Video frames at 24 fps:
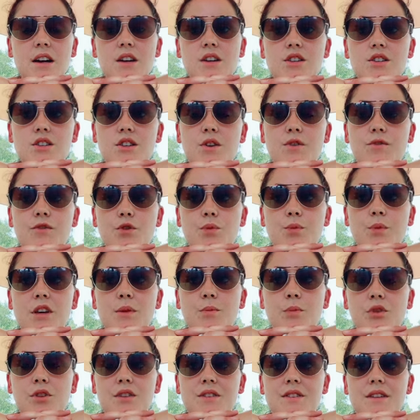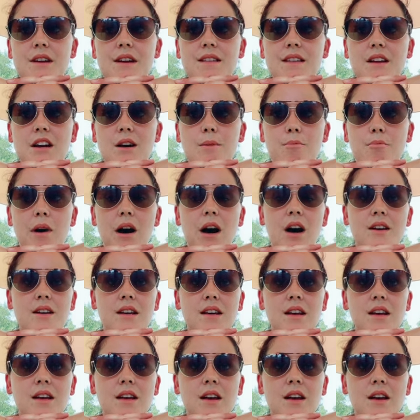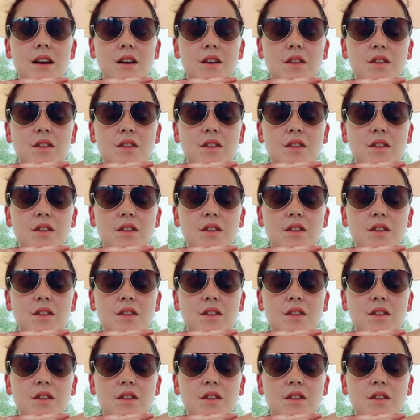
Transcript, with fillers: so for people to say that i'm mocking